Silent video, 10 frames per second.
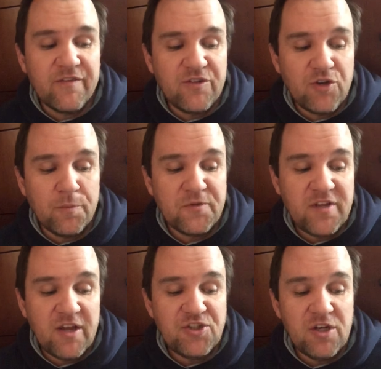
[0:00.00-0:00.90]

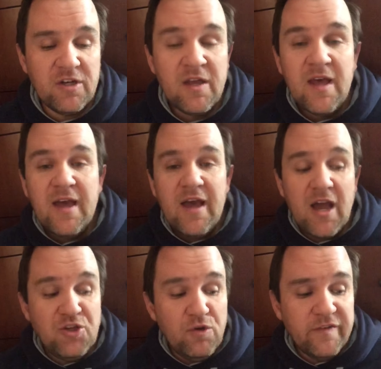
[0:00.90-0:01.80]
interpretation
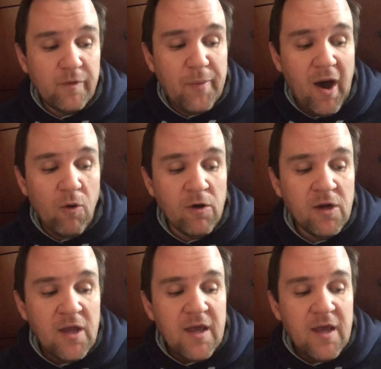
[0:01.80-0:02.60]
and use of power,